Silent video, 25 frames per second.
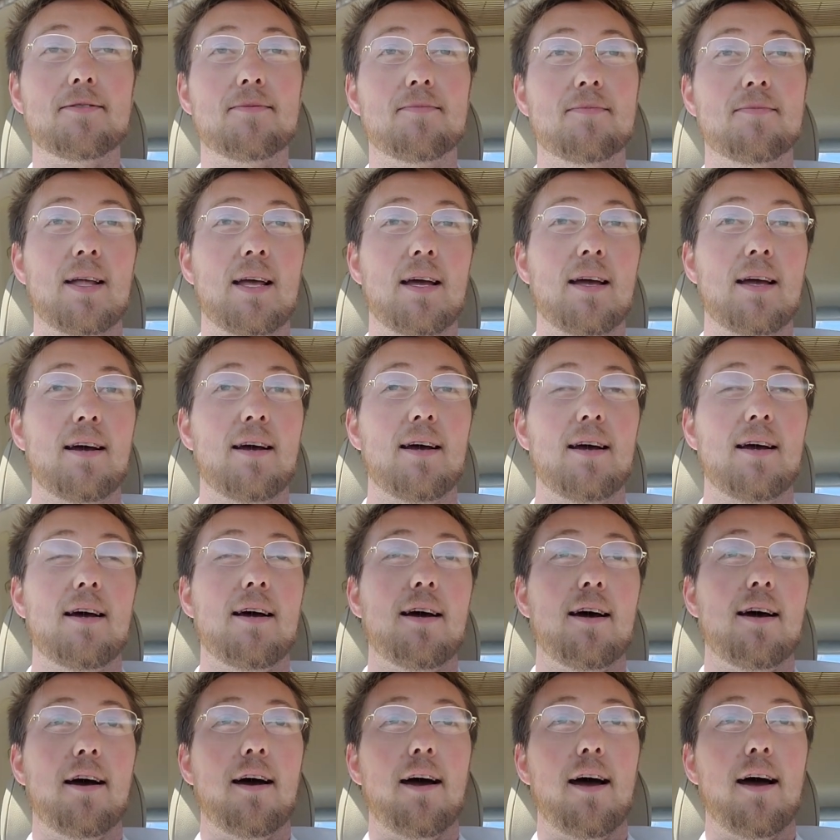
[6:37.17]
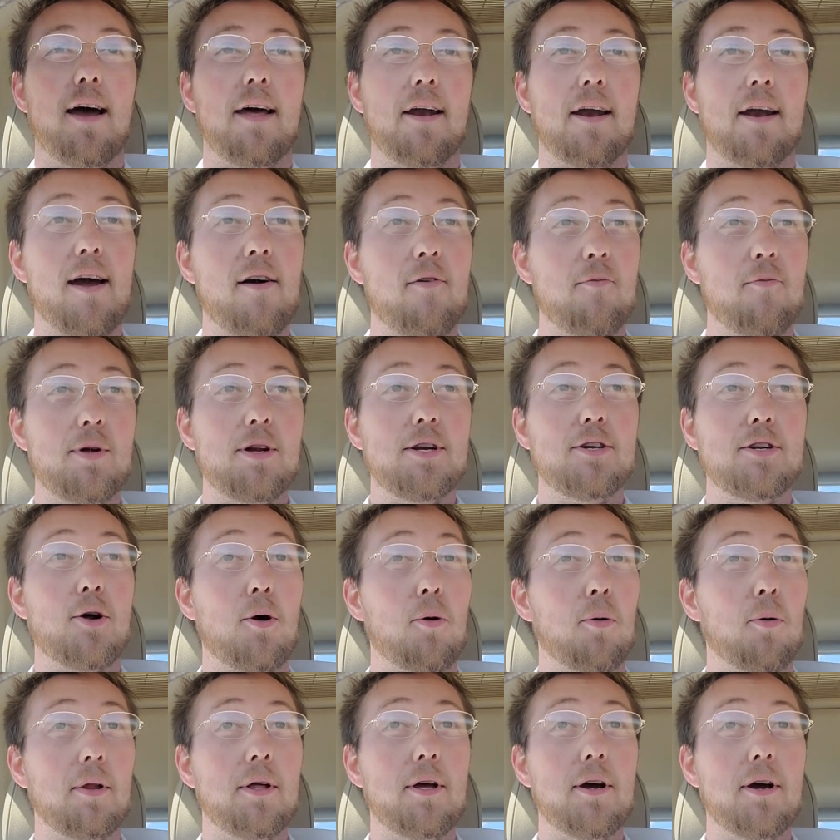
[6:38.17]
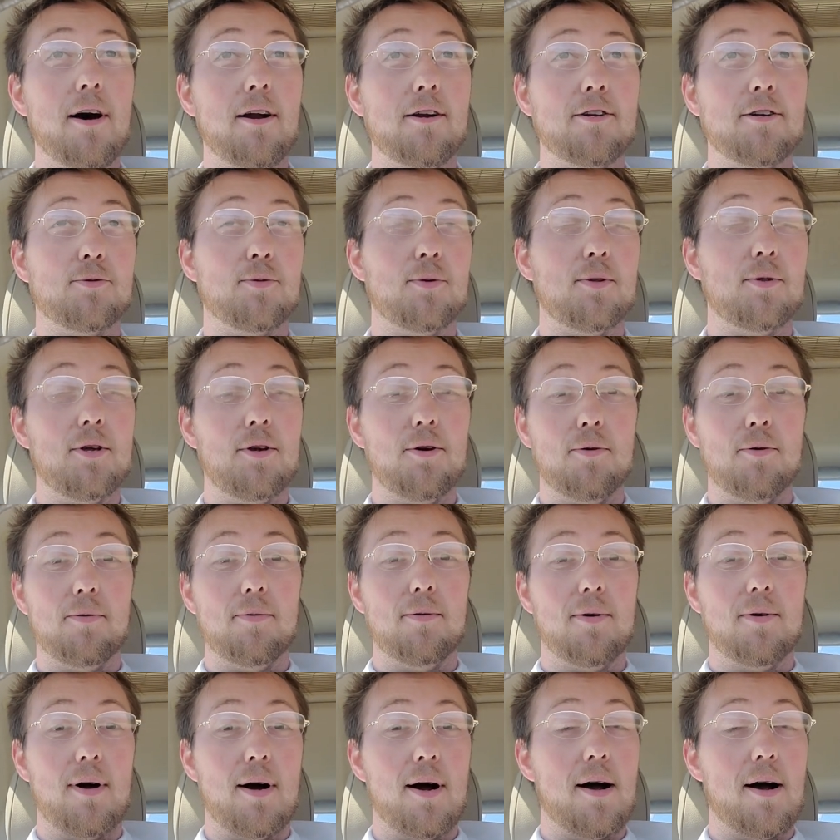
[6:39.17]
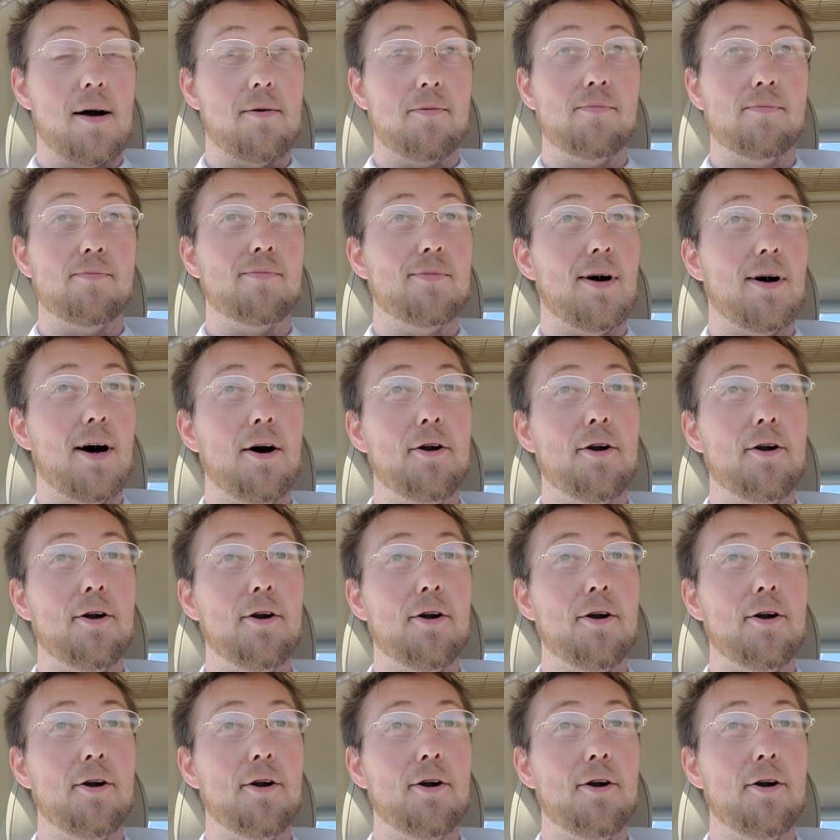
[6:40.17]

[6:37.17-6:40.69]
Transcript: And I have been totally honest with you.